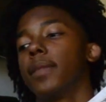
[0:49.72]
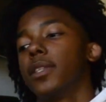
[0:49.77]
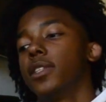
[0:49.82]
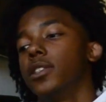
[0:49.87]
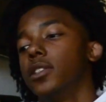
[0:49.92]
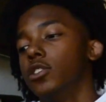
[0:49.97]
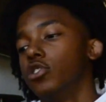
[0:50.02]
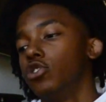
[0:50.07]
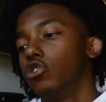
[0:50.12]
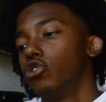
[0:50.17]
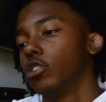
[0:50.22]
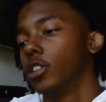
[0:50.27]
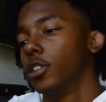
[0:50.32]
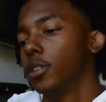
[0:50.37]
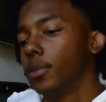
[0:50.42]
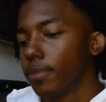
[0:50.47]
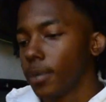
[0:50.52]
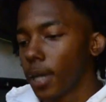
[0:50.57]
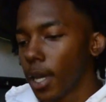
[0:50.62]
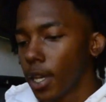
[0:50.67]
the
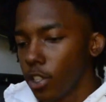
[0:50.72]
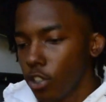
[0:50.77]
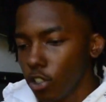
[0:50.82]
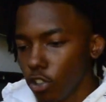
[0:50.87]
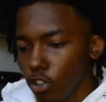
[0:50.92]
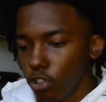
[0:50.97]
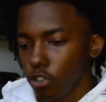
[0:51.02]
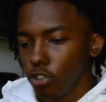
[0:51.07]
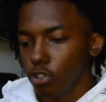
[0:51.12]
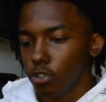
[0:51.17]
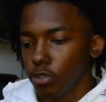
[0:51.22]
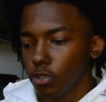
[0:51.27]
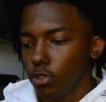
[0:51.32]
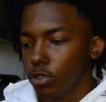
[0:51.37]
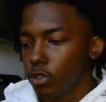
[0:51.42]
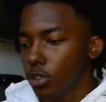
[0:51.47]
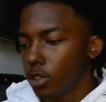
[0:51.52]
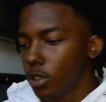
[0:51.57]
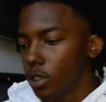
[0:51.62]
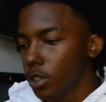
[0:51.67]
drip I
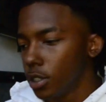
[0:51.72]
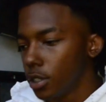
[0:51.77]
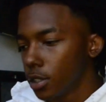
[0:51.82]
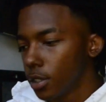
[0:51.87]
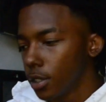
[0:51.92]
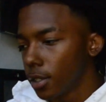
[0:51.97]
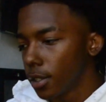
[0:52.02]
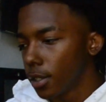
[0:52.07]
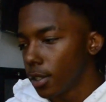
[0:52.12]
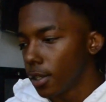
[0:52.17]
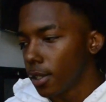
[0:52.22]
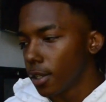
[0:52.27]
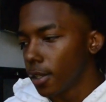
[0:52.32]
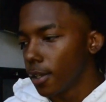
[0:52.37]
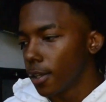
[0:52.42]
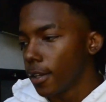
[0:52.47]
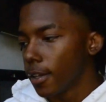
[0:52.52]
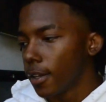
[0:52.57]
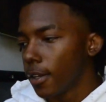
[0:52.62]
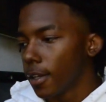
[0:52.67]
used
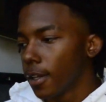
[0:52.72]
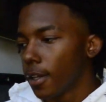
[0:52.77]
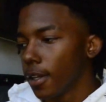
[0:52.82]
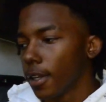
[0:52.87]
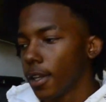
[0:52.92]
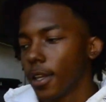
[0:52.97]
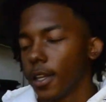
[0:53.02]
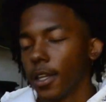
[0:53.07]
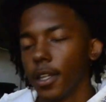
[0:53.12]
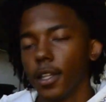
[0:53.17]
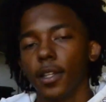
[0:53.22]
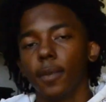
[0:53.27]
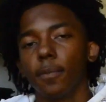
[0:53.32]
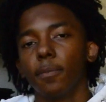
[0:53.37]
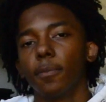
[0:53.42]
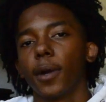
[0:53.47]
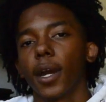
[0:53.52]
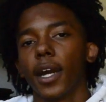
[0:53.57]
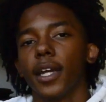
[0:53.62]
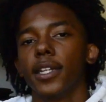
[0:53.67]
and the
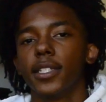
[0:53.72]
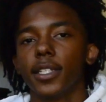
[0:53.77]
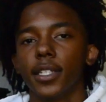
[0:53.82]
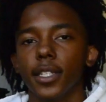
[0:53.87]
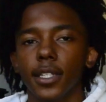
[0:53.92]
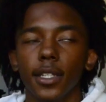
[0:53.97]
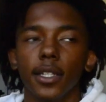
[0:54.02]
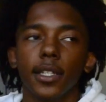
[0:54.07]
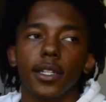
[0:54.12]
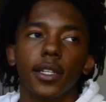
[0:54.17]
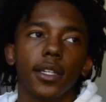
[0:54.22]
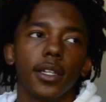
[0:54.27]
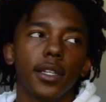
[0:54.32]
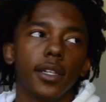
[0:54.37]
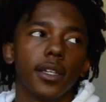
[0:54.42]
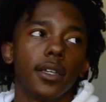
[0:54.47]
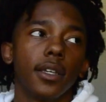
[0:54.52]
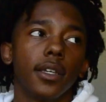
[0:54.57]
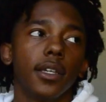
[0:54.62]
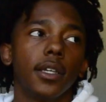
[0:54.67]
pricing
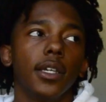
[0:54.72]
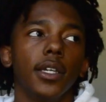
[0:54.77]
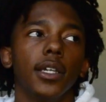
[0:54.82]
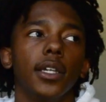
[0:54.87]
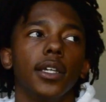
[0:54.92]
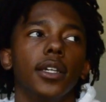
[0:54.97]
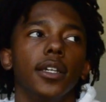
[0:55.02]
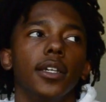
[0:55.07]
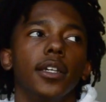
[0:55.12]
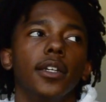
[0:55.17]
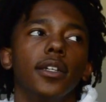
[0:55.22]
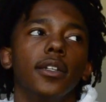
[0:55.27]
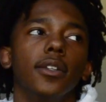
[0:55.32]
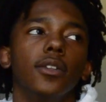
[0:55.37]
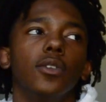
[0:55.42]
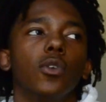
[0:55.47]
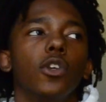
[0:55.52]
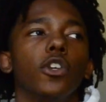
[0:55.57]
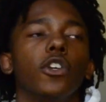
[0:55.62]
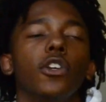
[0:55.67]
and
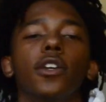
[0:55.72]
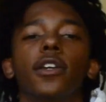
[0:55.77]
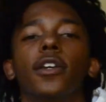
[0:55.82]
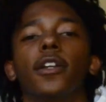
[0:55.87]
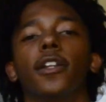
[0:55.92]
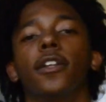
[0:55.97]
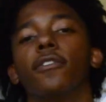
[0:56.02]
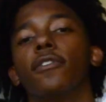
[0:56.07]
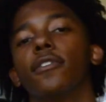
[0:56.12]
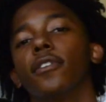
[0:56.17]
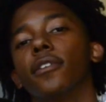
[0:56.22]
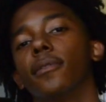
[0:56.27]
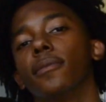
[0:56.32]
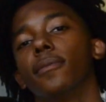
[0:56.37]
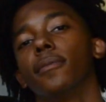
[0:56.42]
where you can get it from.